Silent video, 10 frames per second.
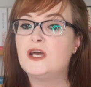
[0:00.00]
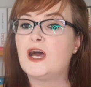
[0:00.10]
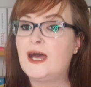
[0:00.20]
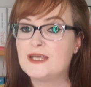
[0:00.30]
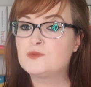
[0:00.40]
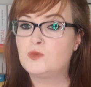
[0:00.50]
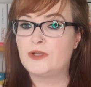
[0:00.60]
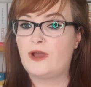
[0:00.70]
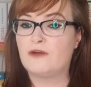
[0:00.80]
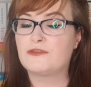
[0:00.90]
as one
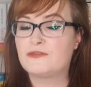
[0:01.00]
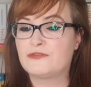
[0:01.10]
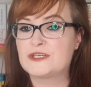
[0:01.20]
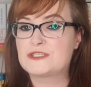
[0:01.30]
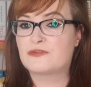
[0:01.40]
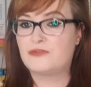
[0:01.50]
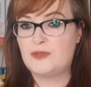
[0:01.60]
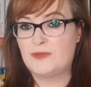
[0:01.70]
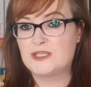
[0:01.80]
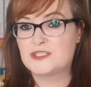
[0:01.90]
of the first
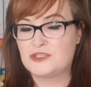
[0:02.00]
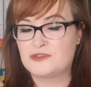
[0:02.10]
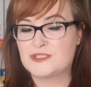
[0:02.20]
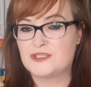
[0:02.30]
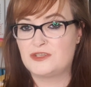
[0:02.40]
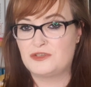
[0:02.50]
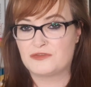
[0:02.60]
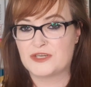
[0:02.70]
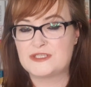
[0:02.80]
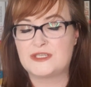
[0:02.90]
female students in the
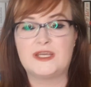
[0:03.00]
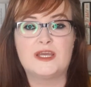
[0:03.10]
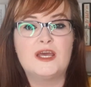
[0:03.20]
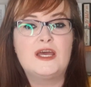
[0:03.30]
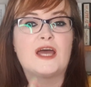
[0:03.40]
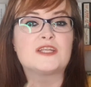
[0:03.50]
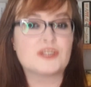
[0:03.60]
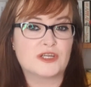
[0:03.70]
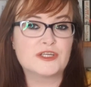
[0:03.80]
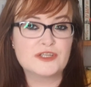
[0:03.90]
university. And to
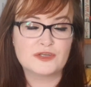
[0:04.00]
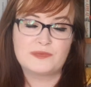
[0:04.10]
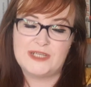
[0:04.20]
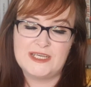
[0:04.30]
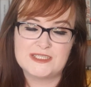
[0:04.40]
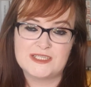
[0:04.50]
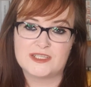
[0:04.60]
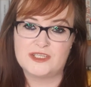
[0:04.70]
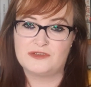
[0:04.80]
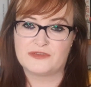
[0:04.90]
earn her place at the
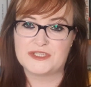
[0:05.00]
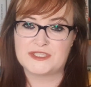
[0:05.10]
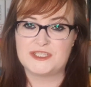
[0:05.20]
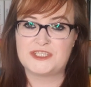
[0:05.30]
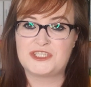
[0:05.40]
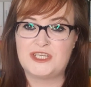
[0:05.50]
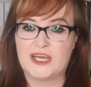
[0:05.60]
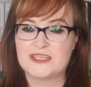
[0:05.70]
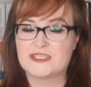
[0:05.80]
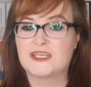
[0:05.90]
university, she
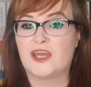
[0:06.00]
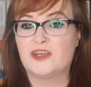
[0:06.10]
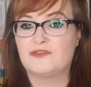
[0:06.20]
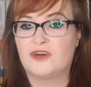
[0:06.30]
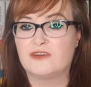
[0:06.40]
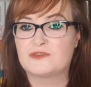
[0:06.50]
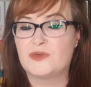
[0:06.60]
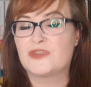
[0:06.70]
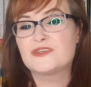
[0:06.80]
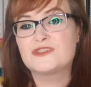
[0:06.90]
has to get involved
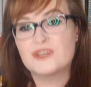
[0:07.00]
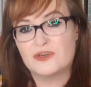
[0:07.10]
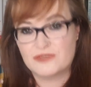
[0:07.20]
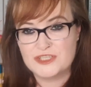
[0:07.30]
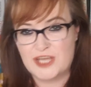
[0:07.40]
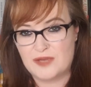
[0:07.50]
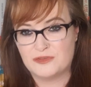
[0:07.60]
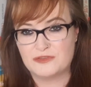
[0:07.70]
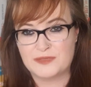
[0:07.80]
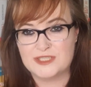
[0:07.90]
with the suffragette
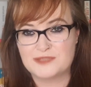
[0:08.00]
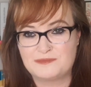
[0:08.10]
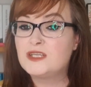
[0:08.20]
movement.